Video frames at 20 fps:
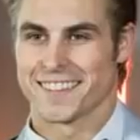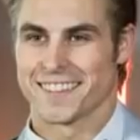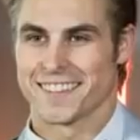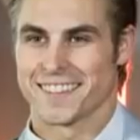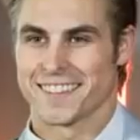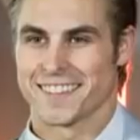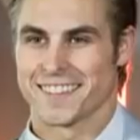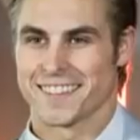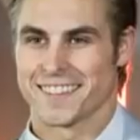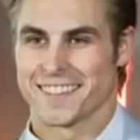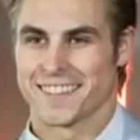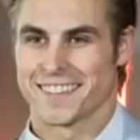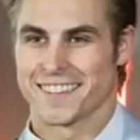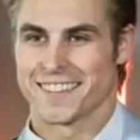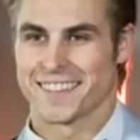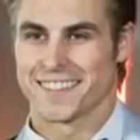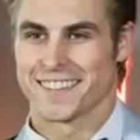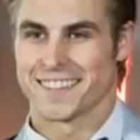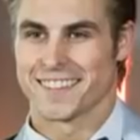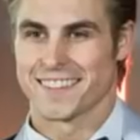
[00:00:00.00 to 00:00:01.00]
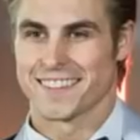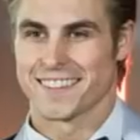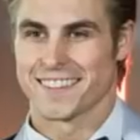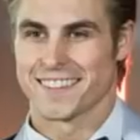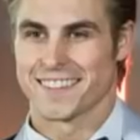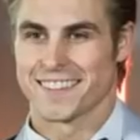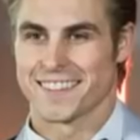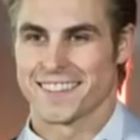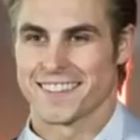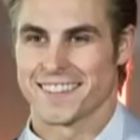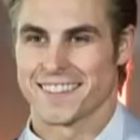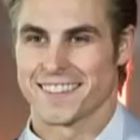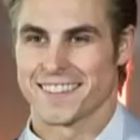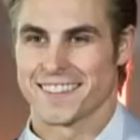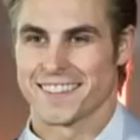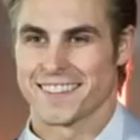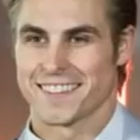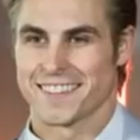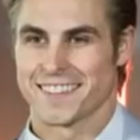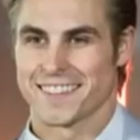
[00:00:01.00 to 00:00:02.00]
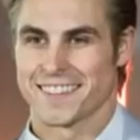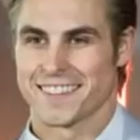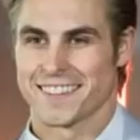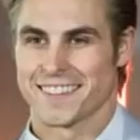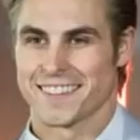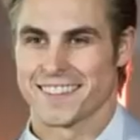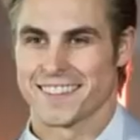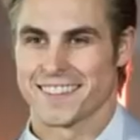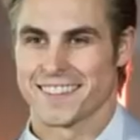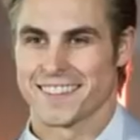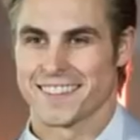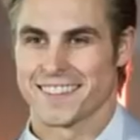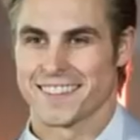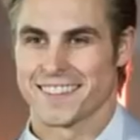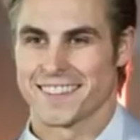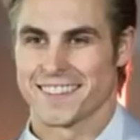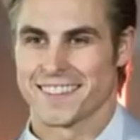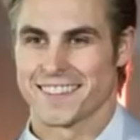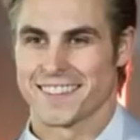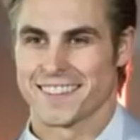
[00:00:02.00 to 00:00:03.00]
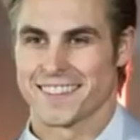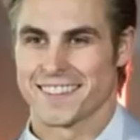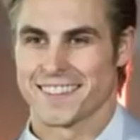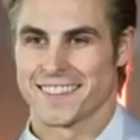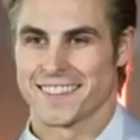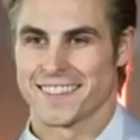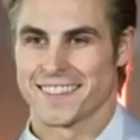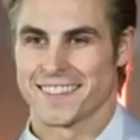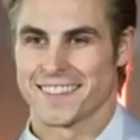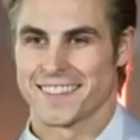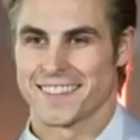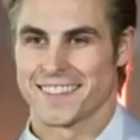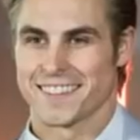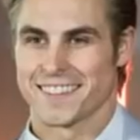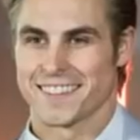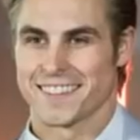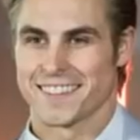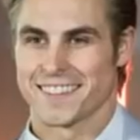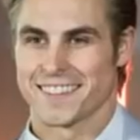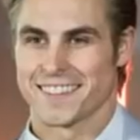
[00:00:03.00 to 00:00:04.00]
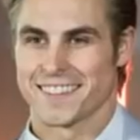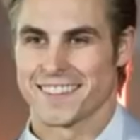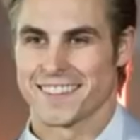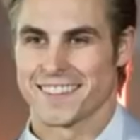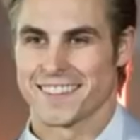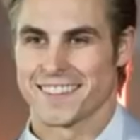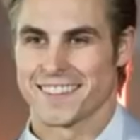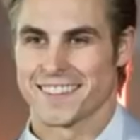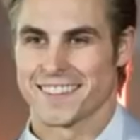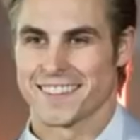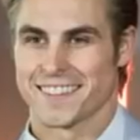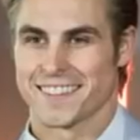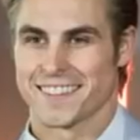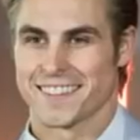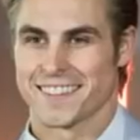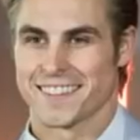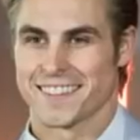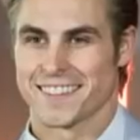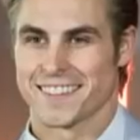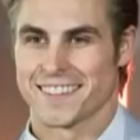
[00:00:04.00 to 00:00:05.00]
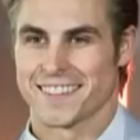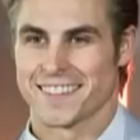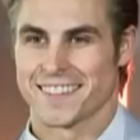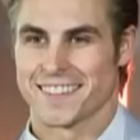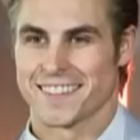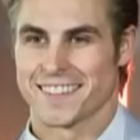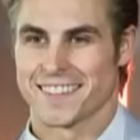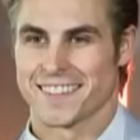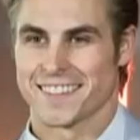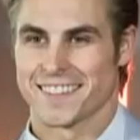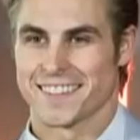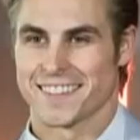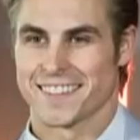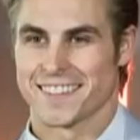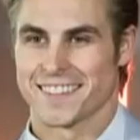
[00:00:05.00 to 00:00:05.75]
This person isn't speaking.